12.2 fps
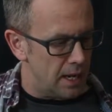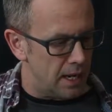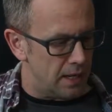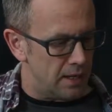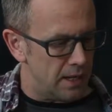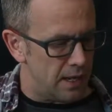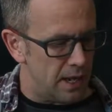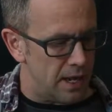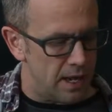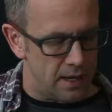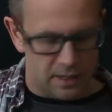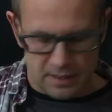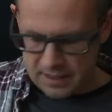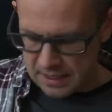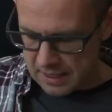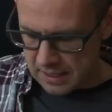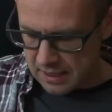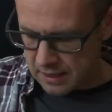and a
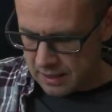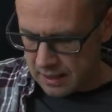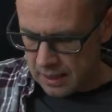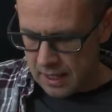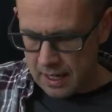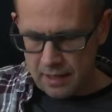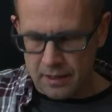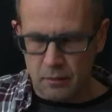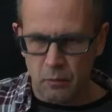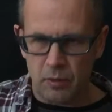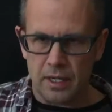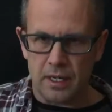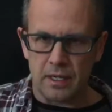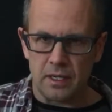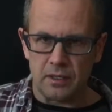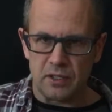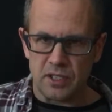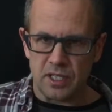D. And then
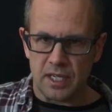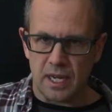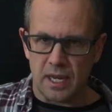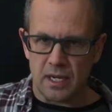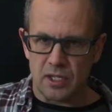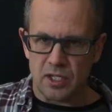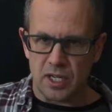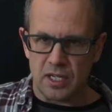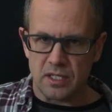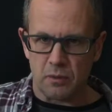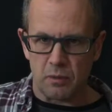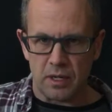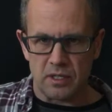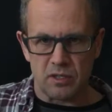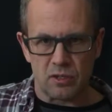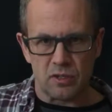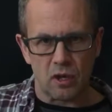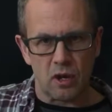she kind of changed it when I
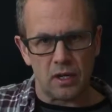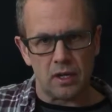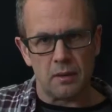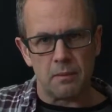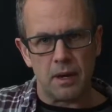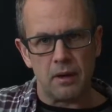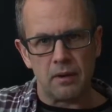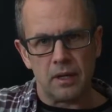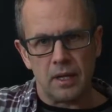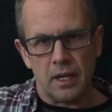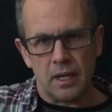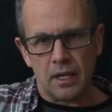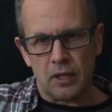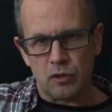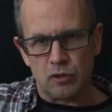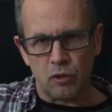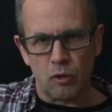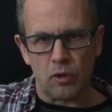started talking about
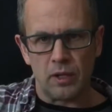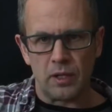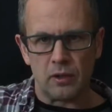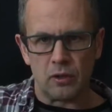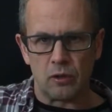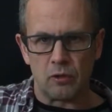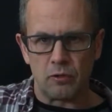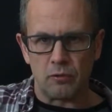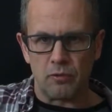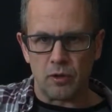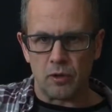controlling her